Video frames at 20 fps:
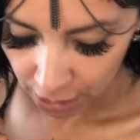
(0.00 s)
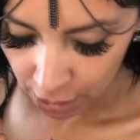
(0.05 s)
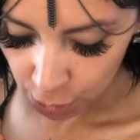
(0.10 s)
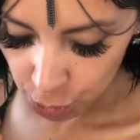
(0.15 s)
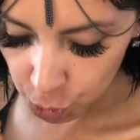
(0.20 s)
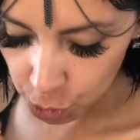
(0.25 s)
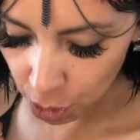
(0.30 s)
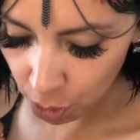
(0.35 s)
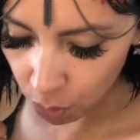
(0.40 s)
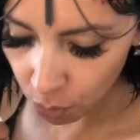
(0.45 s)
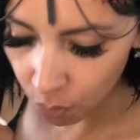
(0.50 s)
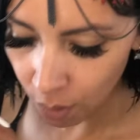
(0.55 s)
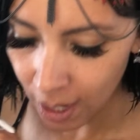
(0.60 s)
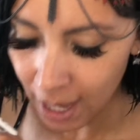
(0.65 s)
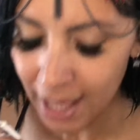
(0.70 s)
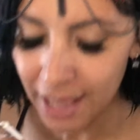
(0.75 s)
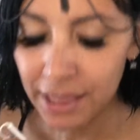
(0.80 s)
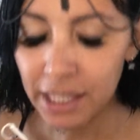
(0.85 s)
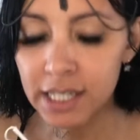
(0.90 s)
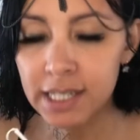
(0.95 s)
So,
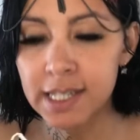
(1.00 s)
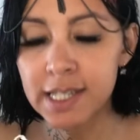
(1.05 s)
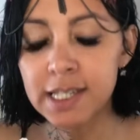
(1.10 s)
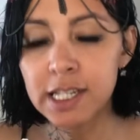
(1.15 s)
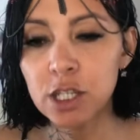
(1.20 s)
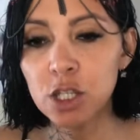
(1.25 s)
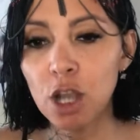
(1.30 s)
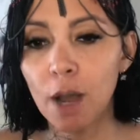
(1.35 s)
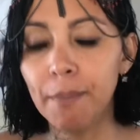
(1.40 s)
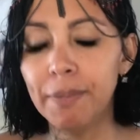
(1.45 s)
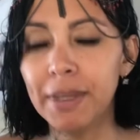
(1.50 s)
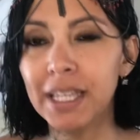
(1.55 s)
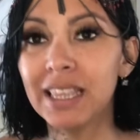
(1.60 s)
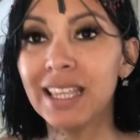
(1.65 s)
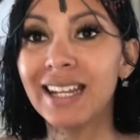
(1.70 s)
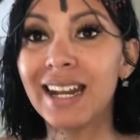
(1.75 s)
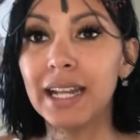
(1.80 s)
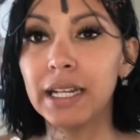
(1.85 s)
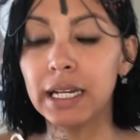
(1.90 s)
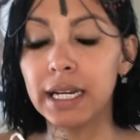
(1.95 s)
this is a topic
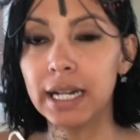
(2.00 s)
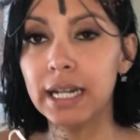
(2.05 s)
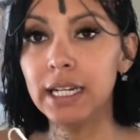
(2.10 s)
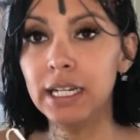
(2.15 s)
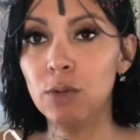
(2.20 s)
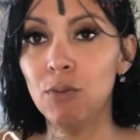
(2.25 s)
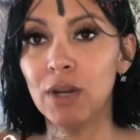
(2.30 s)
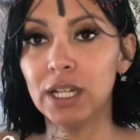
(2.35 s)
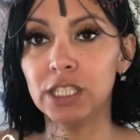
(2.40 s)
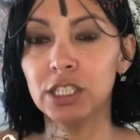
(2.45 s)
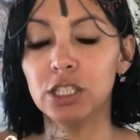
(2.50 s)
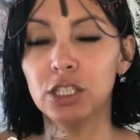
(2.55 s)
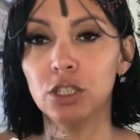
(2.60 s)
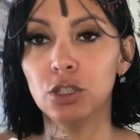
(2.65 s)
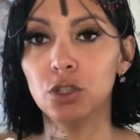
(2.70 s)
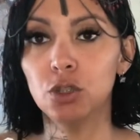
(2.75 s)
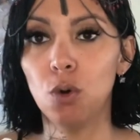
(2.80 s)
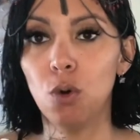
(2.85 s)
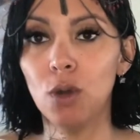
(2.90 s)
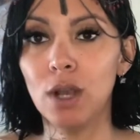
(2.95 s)
that I really wanted to
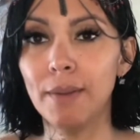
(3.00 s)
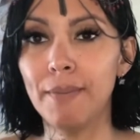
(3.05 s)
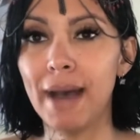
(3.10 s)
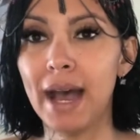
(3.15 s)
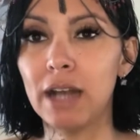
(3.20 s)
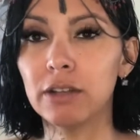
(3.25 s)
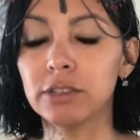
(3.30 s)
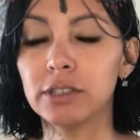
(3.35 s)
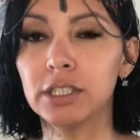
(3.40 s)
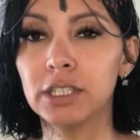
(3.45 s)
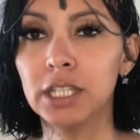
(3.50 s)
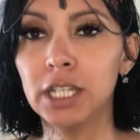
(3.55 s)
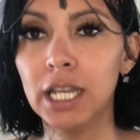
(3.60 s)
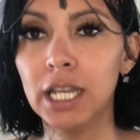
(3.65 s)
talk about.